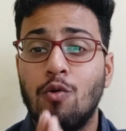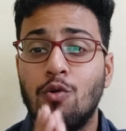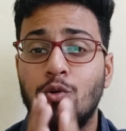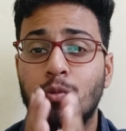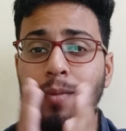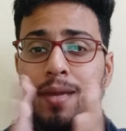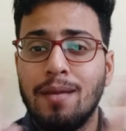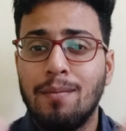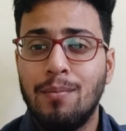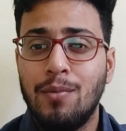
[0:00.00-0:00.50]

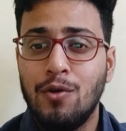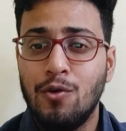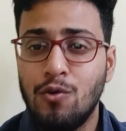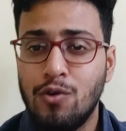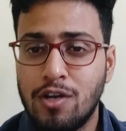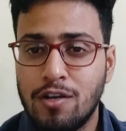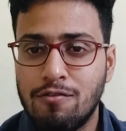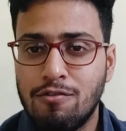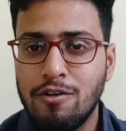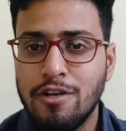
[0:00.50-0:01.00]
to make
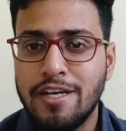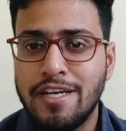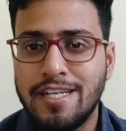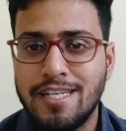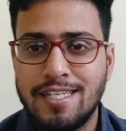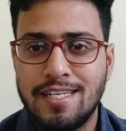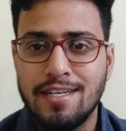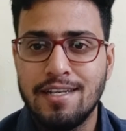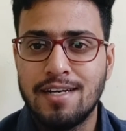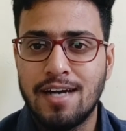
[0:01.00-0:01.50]
beautiful
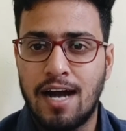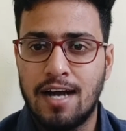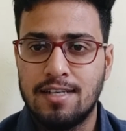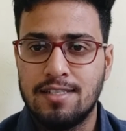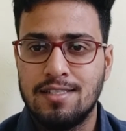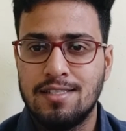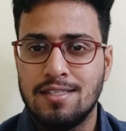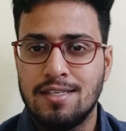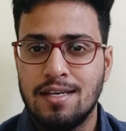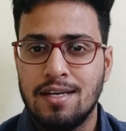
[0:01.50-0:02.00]
greeting
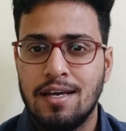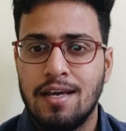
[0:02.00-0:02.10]
cards.